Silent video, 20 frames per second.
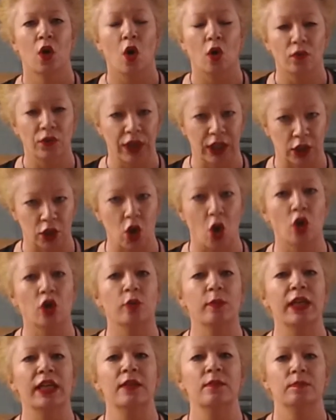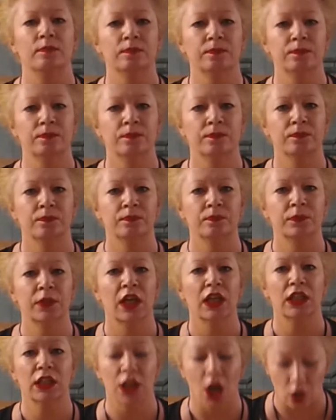of the economy,
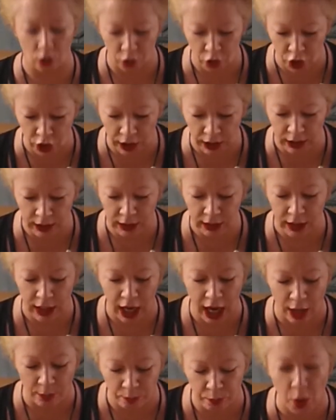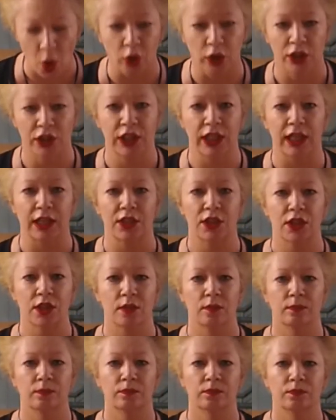culture, and politics,
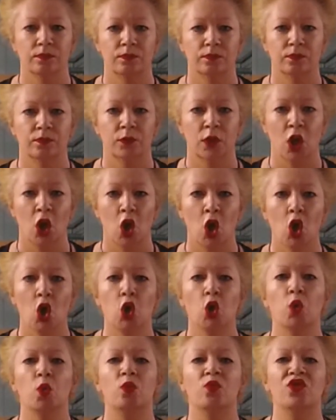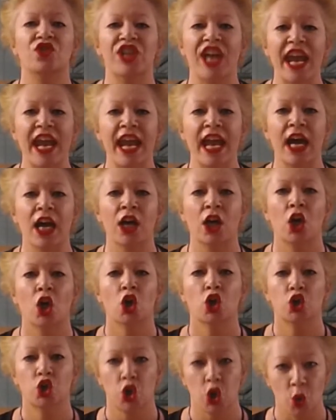who dare
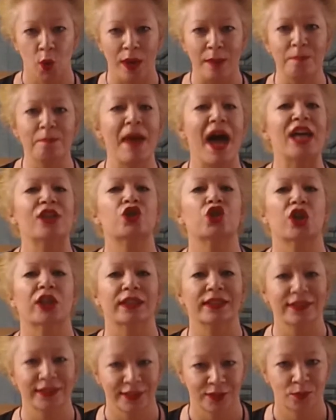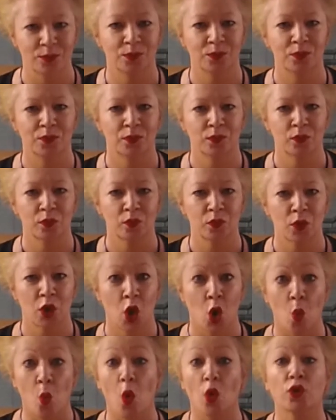to imagine
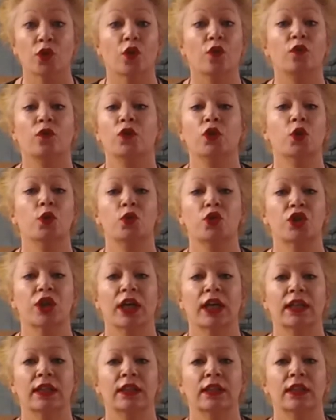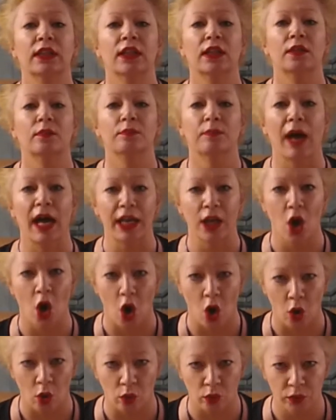what the future may
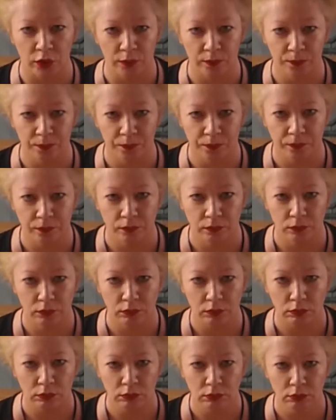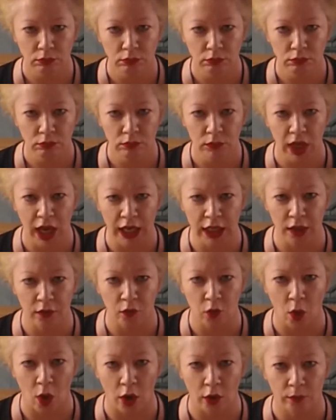hold." End
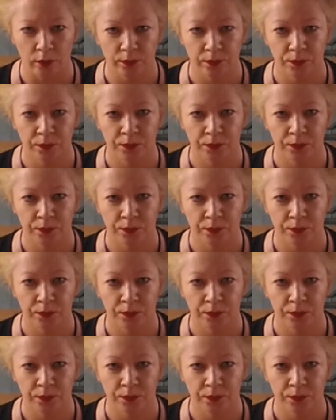of quote.